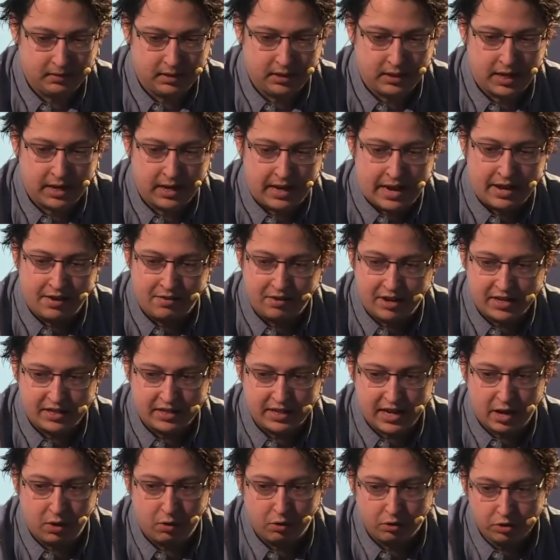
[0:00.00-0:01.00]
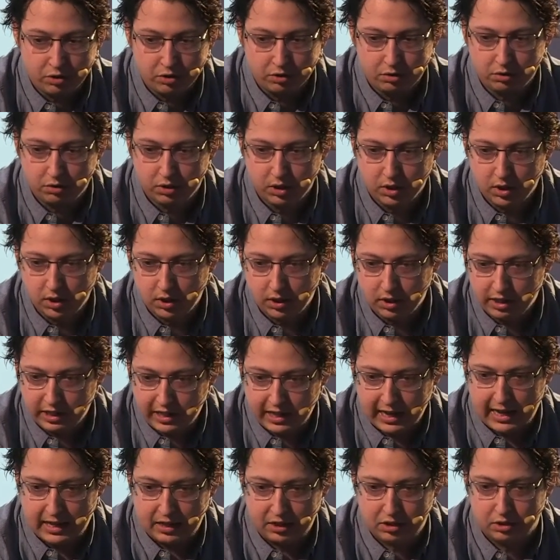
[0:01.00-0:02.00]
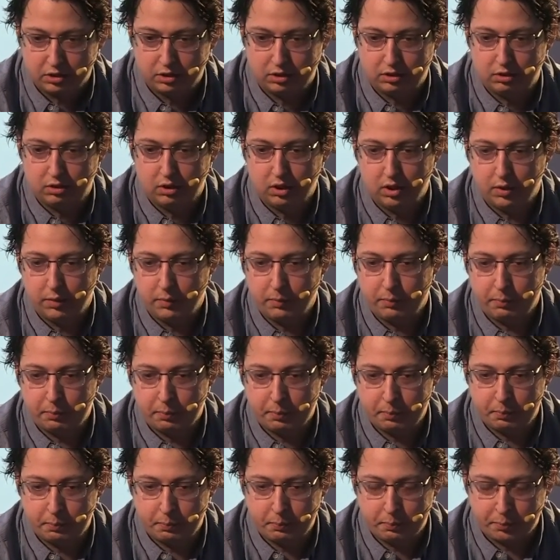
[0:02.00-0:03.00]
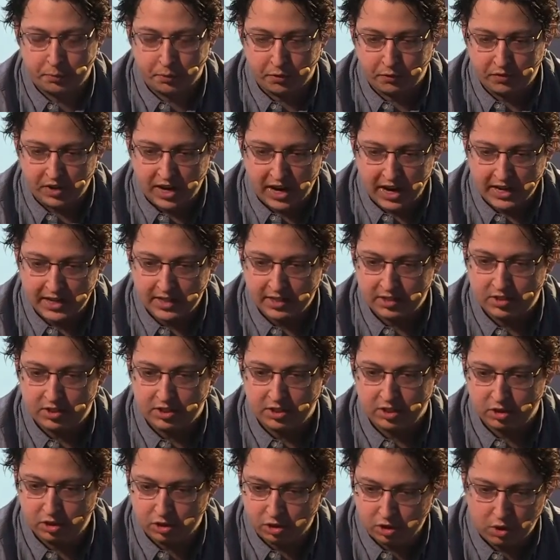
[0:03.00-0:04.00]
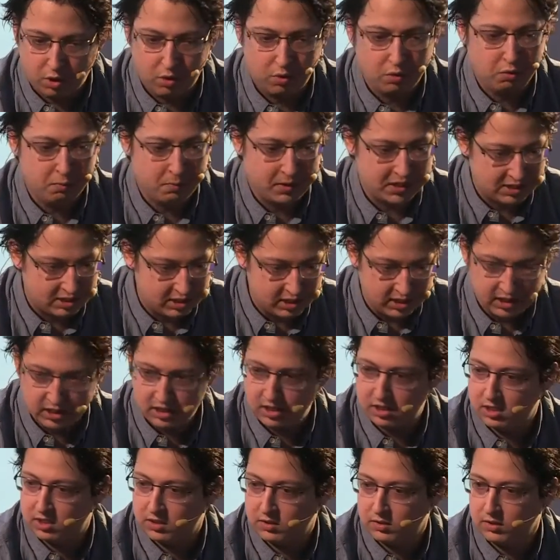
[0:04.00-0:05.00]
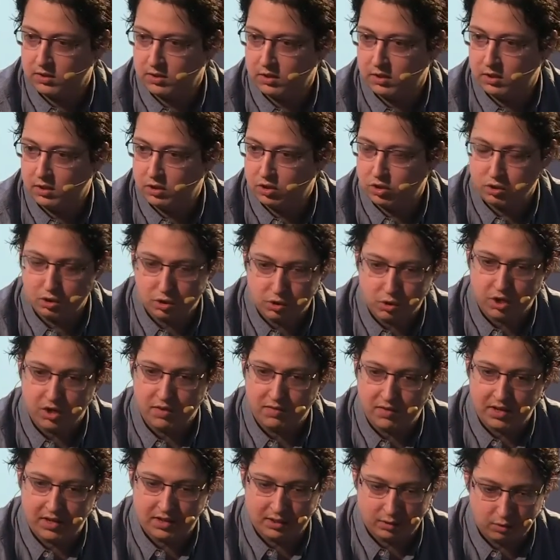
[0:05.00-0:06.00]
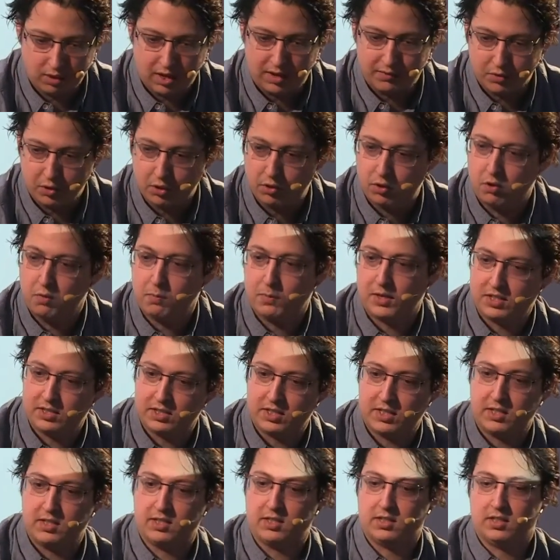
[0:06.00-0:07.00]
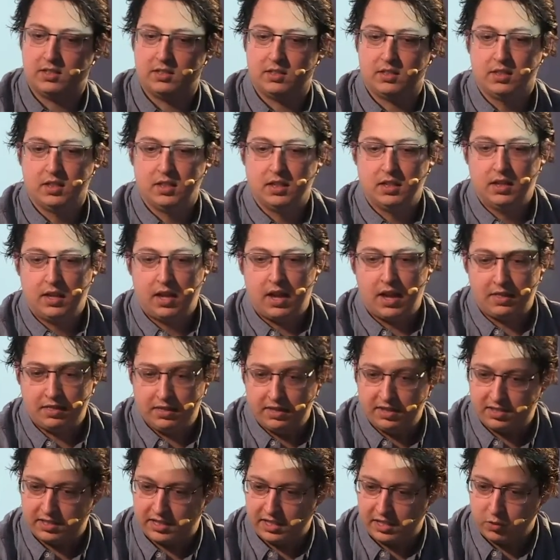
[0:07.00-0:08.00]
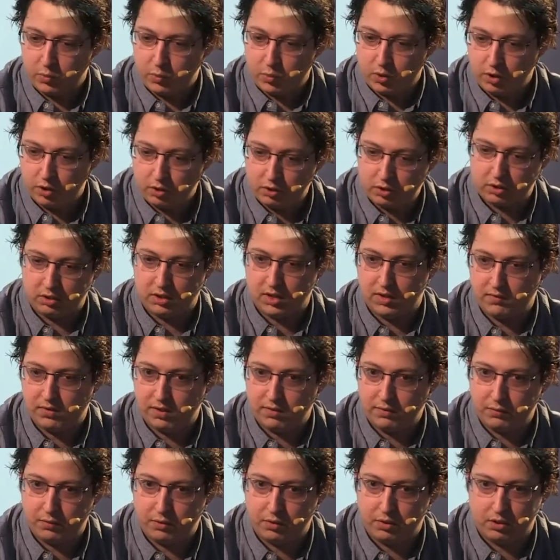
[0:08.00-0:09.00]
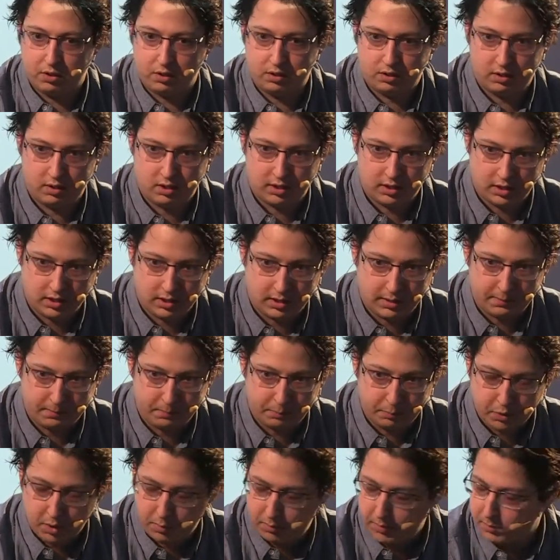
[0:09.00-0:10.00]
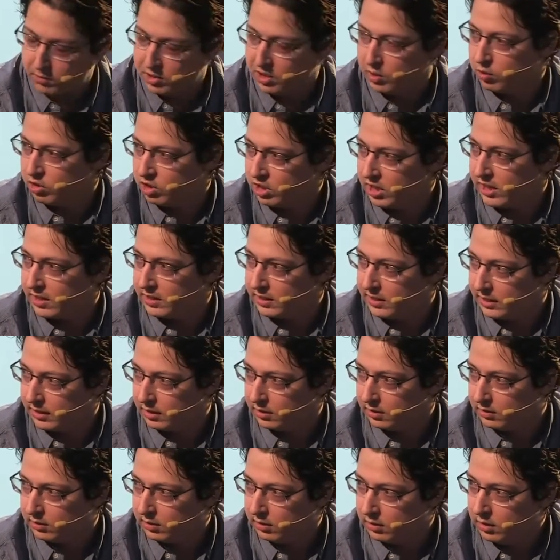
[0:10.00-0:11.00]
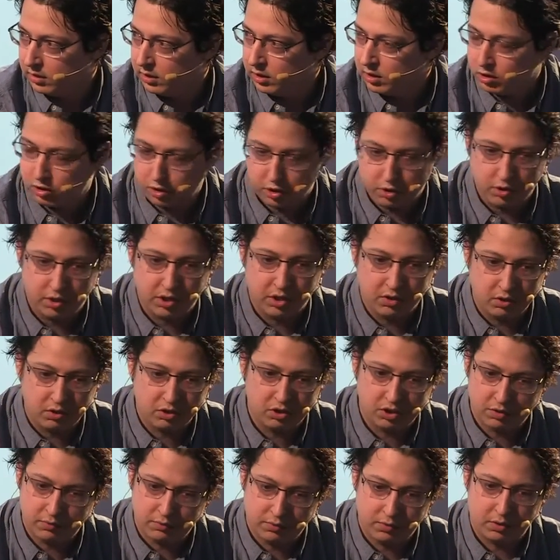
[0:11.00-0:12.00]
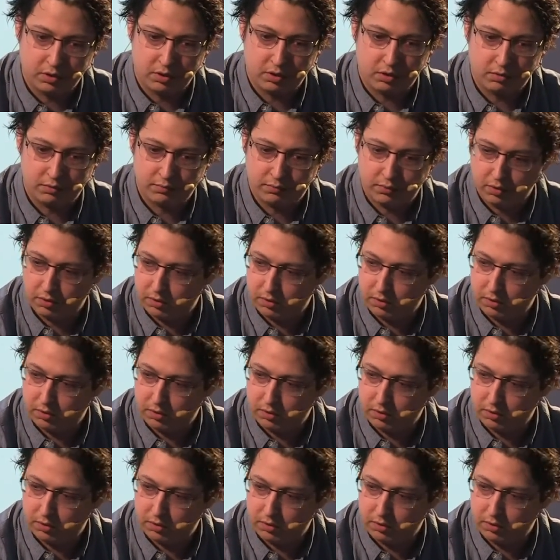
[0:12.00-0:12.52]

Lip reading: and right now also, Kaggle provides its own machines, so you don't even need to have your own machines. And this can work even for problems outside Kaggle. So you can use it for